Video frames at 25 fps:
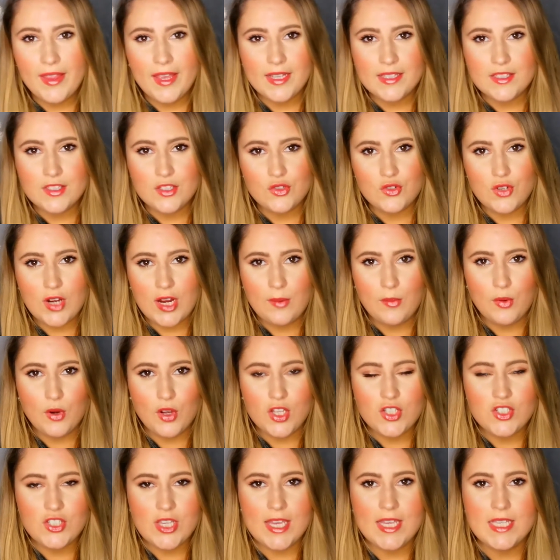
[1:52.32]
like to dry
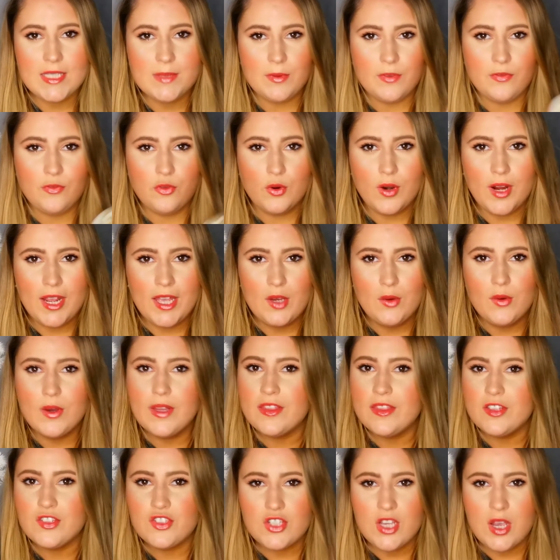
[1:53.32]
brush is before I go
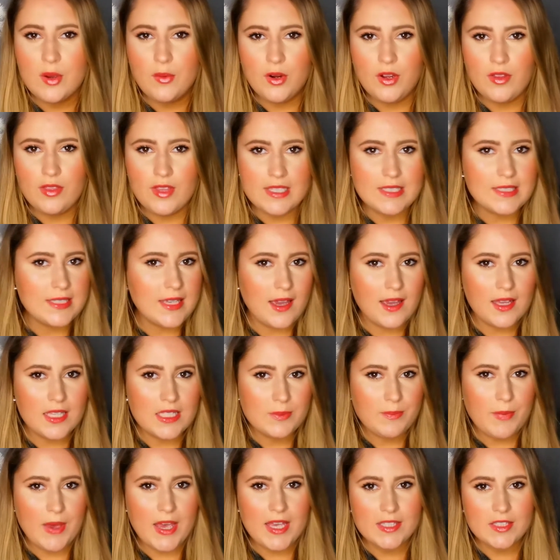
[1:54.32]
in the shower, they say
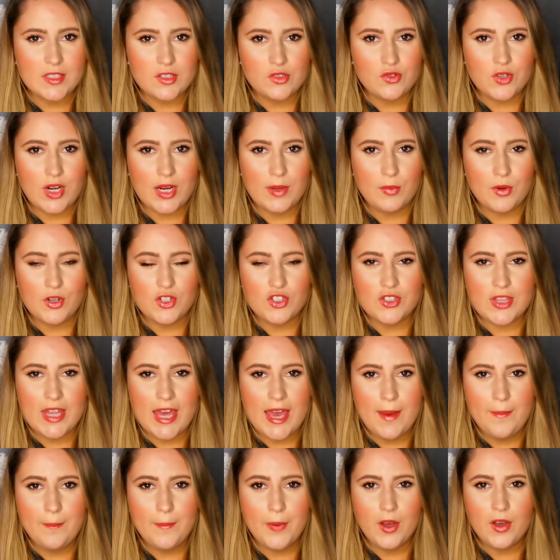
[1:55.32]
it's best to dry brush
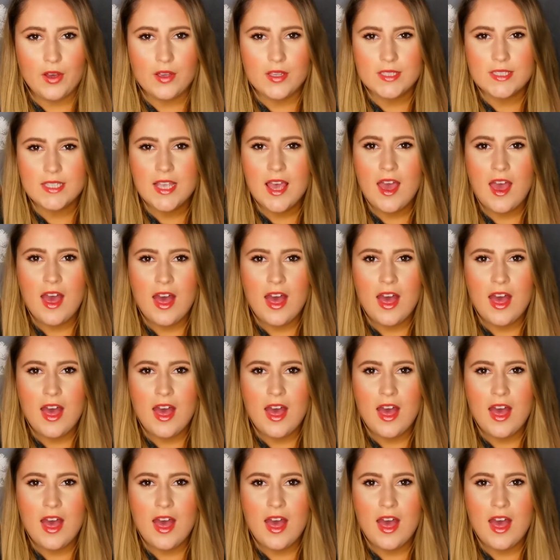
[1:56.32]
them, because